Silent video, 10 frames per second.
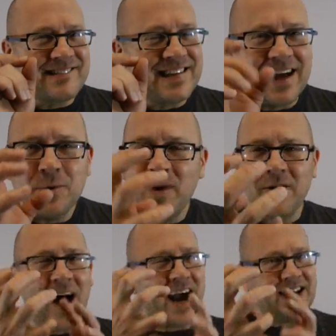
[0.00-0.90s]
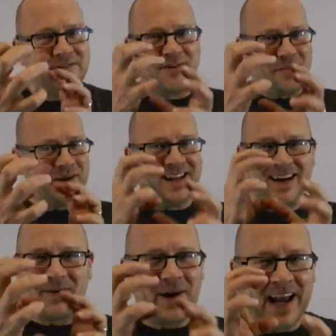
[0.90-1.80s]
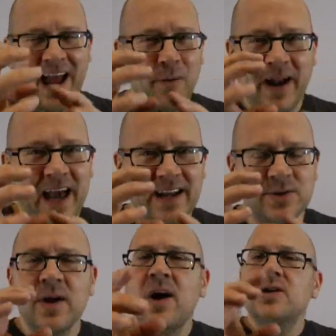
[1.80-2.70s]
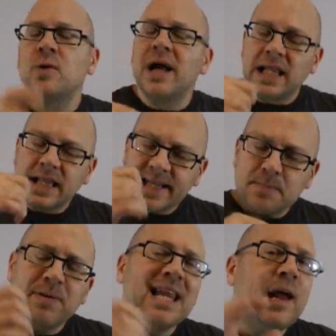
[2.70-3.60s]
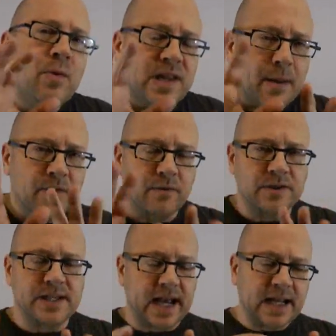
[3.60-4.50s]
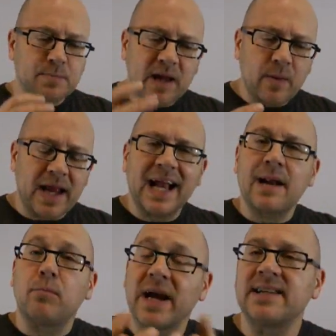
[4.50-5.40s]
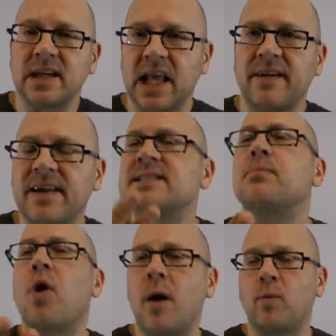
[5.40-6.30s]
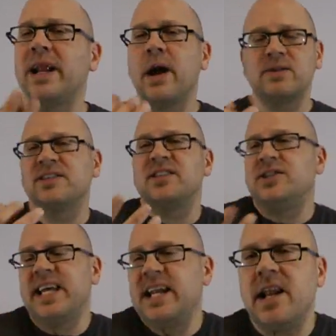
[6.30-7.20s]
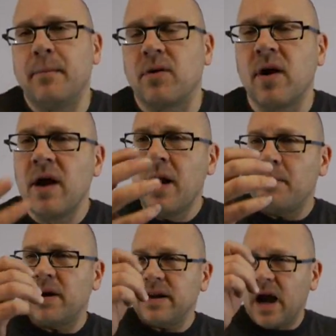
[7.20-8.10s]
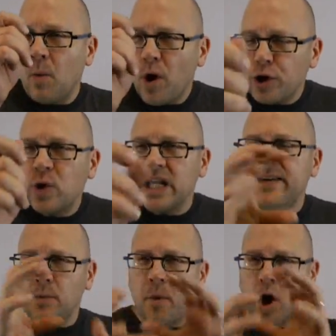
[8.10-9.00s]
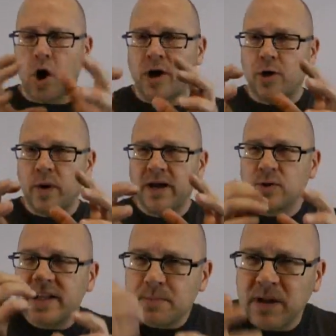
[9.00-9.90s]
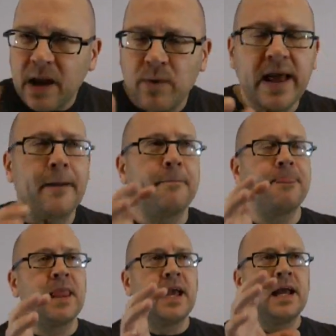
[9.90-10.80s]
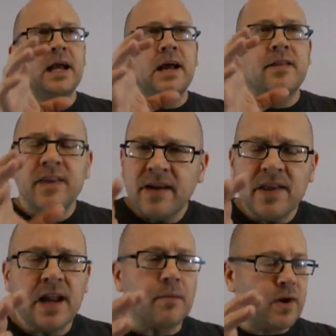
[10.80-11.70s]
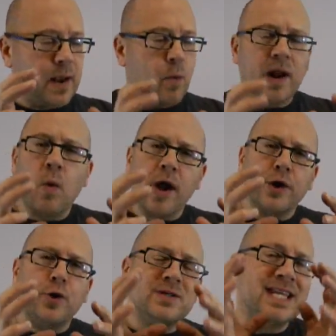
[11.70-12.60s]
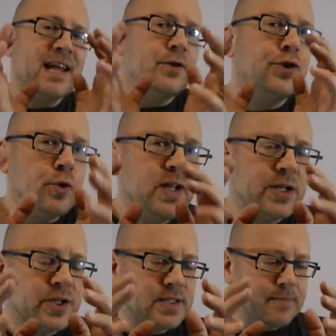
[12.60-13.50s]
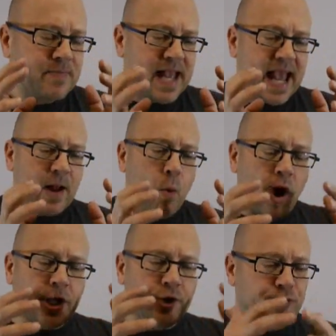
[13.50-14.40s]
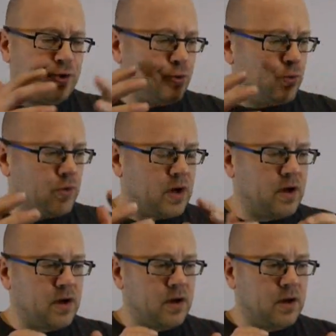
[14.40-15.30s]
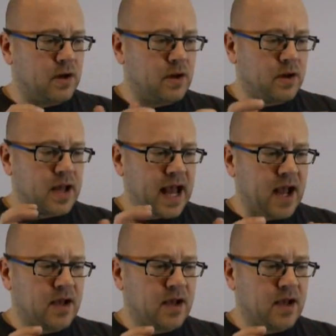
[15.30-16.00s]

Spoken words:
The other one you're hiding from me. I can't quite get it. So let's play with the number for a second. Let's play with it and kind of bring it to life. That's the problem. Right now it's just a dead number. But I want you to leave your mark on it, okay? So let's play with that. Think of the number, and what I want you to do is take the two digits, and I want you to,